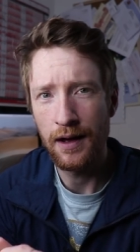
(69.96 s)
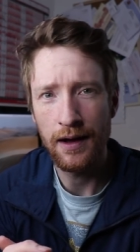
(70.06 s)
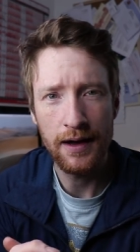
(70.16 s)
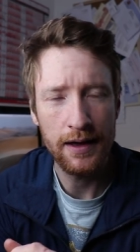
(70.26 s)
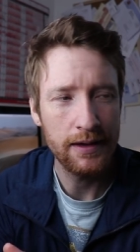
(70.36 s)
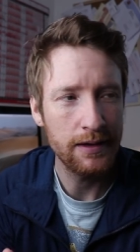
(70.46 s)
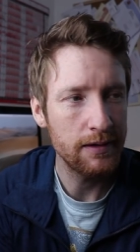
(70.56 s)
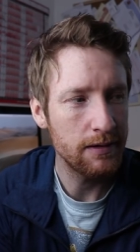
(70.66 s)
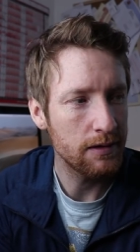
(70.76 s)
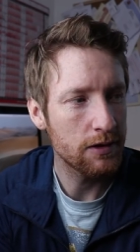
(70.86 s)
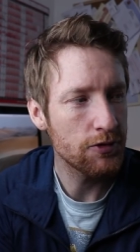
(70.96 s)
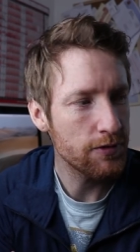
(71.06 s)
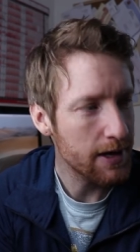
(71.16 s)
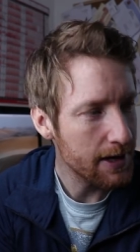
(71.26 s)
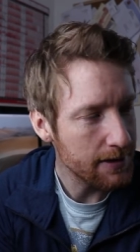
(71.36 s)
I
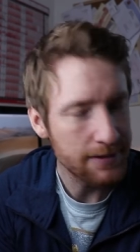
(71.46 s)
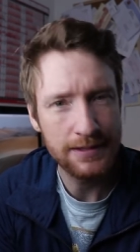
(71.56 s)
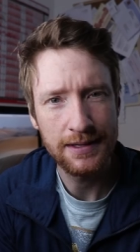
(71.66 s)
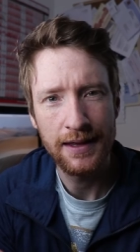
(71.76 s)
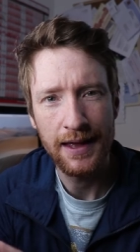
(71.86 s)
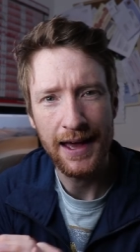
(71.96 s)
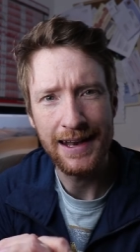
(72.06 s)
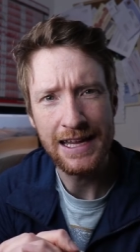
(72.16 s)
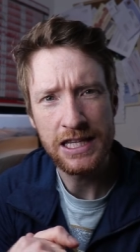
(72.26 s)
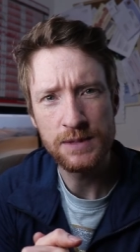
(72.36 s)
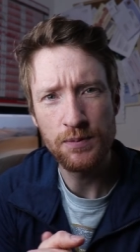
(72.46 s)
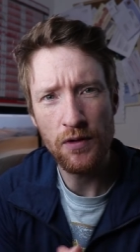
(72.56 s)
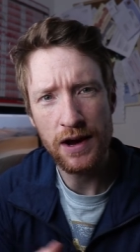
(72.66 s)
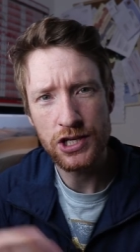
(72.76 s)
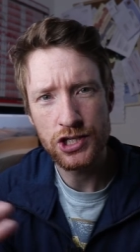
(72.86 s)
create an
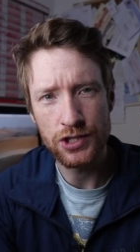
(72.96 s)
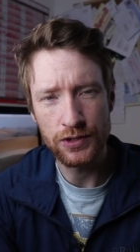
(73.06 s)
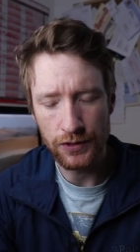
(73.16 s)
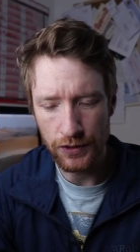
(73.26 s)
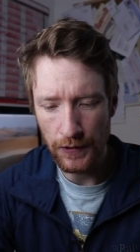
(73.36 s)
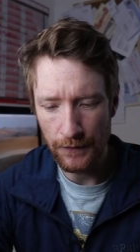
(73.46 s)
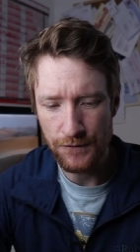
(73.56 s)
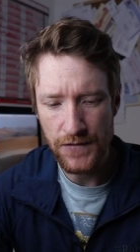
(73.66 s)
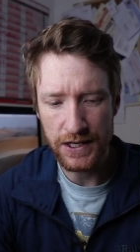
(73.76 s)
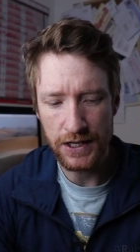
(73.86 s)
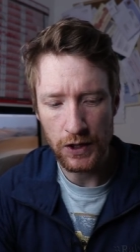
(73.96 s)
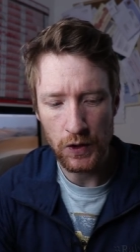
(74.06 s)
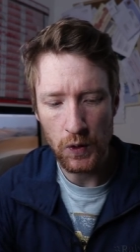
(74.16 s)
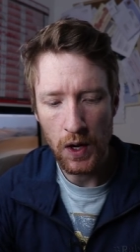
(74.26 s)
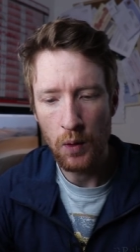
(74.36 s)
inspirational
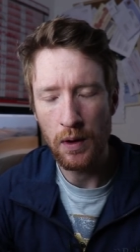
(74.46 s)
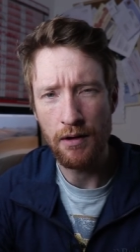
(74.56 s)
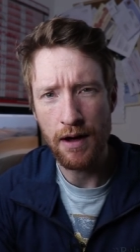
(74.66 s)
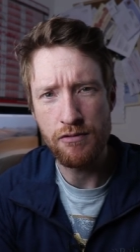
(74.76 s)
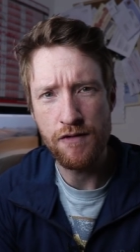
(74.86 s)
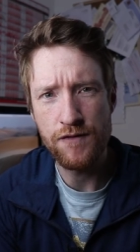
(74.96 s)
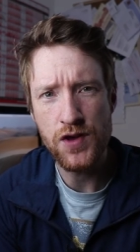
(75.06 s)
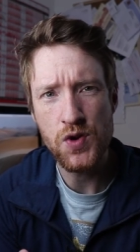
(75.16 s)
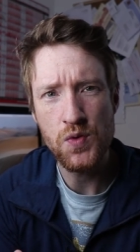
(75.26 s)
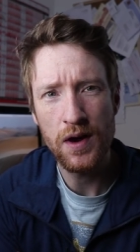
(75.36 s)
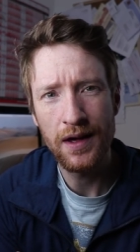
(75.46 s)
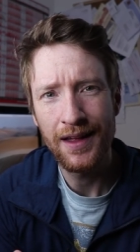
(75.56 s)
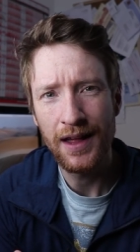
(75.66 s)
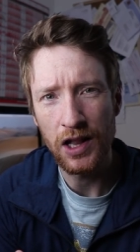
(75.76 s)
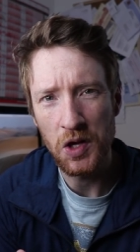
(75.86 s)
video where I review
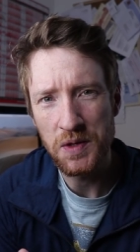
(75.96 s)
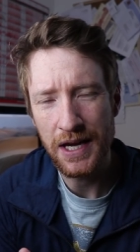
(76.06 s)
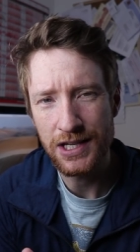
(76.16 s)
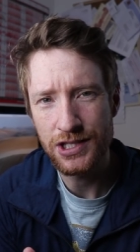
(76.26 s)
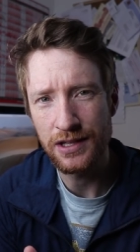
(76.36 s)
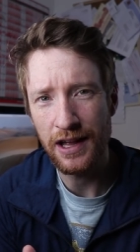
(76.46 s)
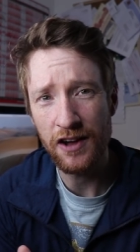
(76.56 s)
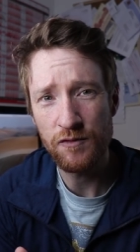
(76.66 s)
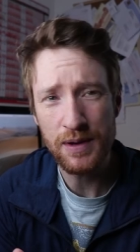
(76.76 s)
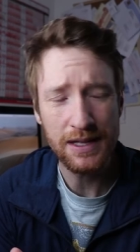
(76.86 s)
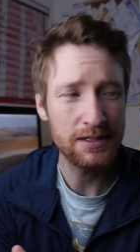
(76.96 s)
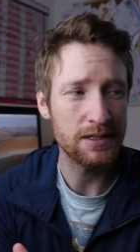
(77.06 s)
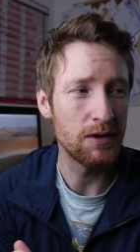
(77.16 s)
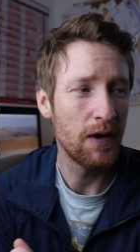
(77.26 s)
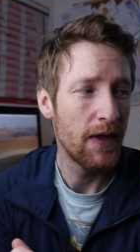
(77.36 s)
a location that I've been
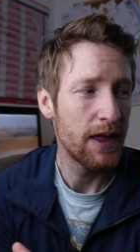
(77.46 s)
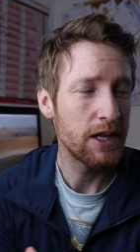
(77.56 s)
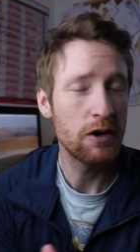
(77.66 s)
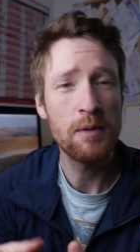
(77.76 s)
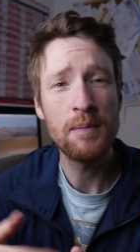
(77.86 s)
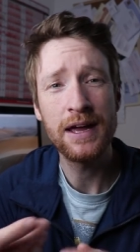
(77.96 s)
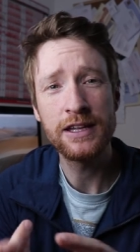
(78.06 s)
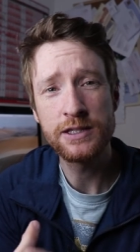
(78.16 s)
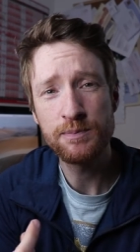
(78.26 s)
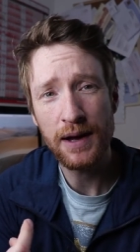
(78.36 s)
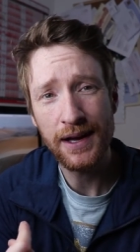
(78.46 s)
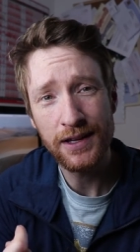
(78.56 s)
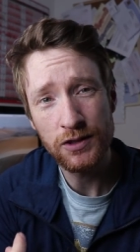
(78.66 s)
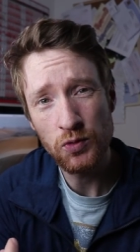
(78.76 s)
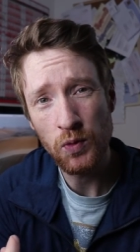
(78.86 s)
to. You know, it may inspire
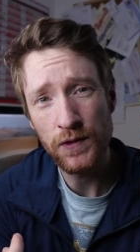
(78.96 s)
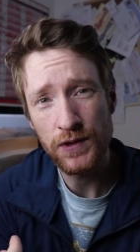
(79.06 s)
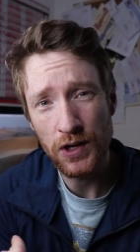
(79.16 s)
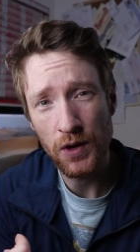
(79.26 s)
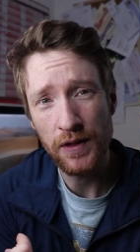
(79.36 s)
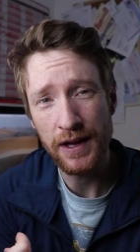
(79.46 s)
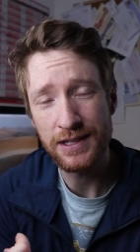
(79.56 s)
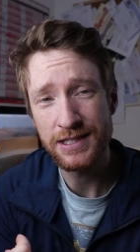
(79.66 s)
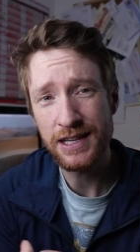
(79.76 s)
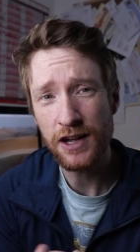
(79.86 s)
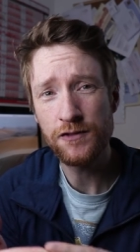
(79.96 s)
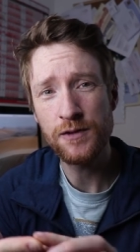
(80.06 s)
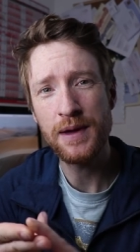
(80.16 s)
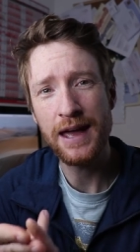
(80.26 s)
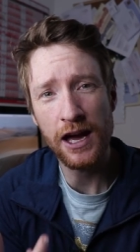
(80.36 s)
you to want to go there yourself,
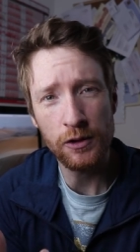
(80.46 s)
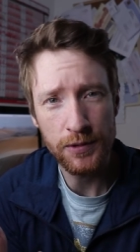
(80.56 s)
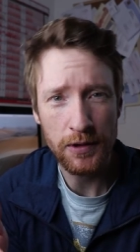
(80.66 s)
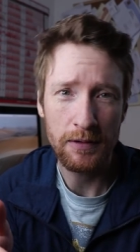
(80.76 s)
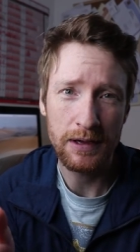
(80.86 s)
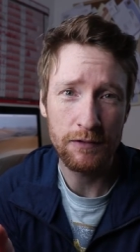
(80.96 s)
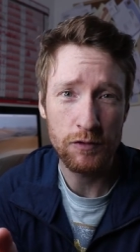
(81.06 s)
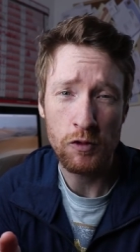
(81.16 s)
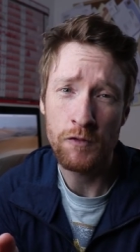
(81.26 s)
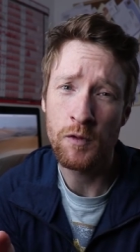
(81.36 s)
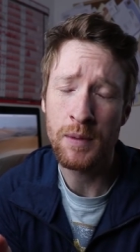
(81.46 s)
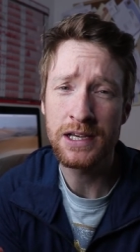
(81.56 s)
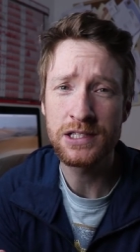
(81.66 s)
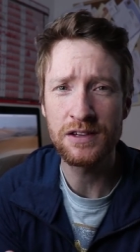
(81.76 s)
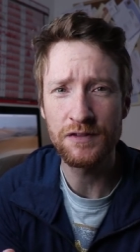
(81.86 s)
it may help you out and give you
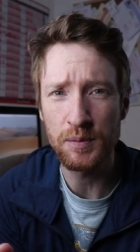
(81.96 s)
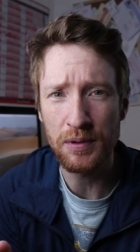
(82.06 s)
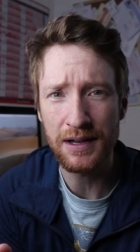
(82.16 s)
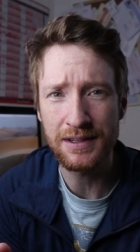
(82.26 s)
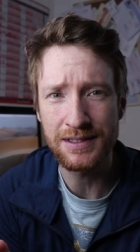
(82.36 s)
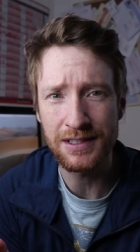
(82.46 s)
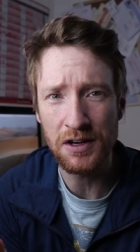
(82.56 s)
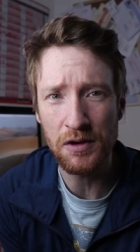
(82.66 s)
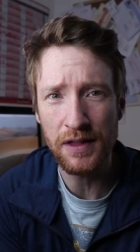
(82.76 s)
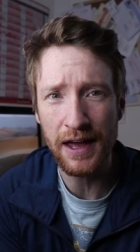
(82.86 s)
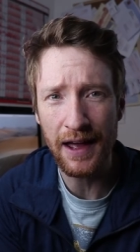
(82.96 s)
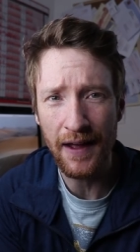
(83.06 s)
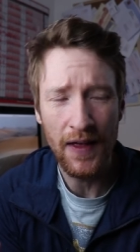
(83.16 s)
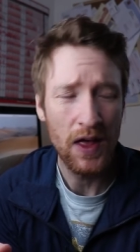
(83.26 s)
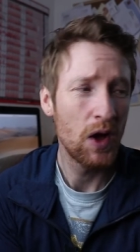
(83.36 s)
information if you're planning to go there,